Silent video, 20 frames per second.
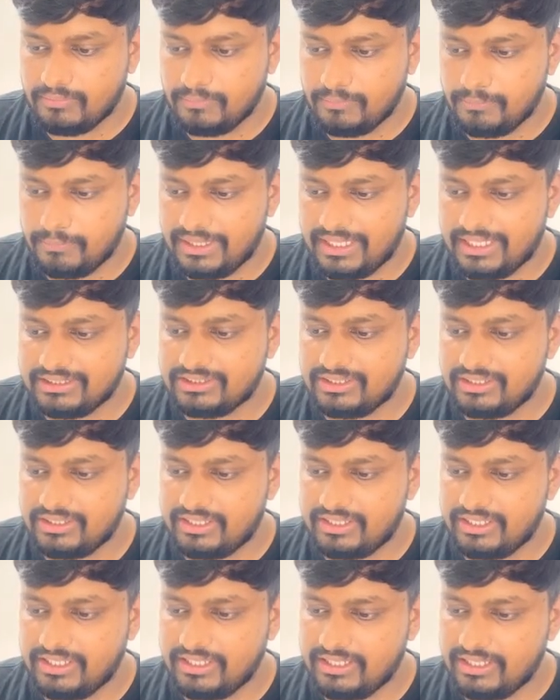batch
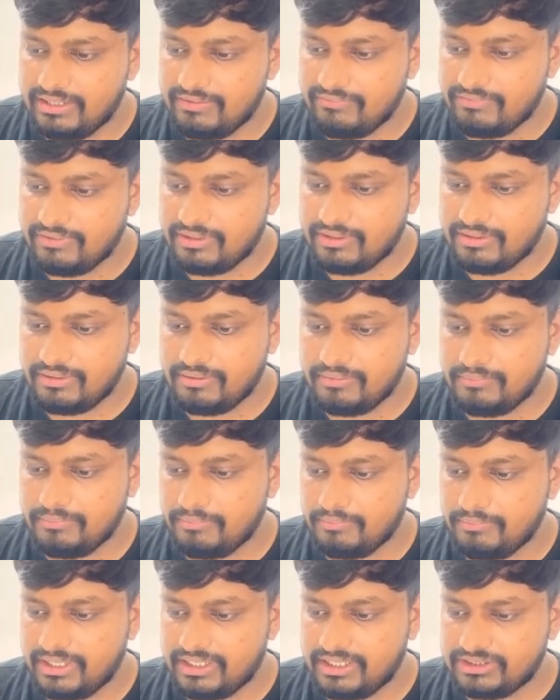111,
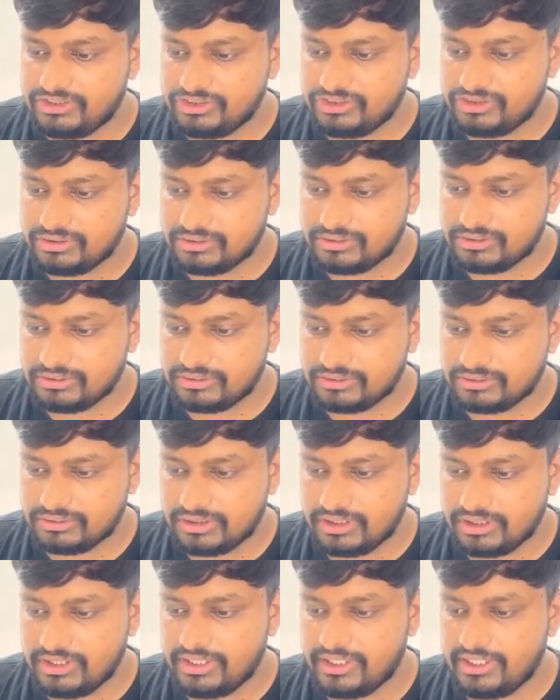batch
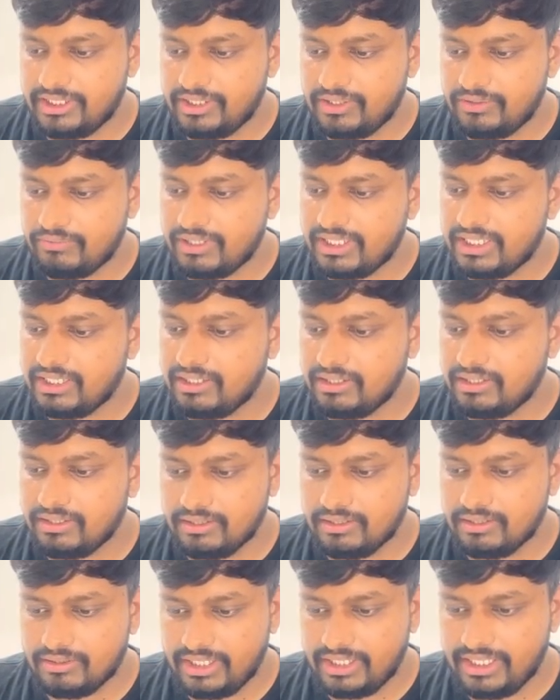112,
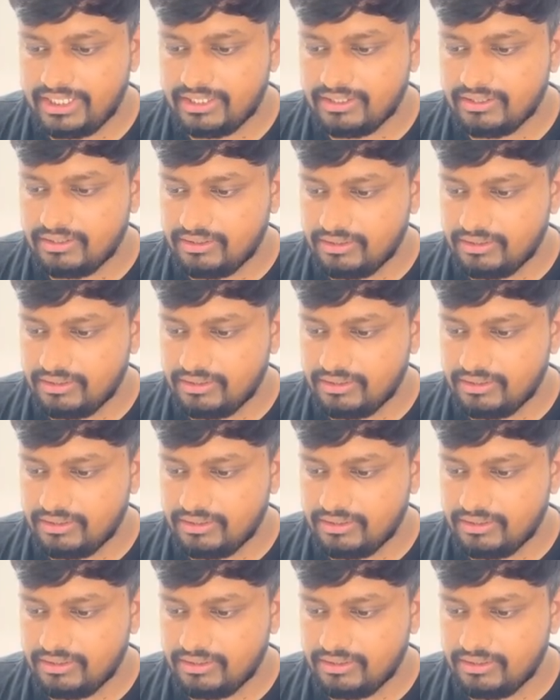right?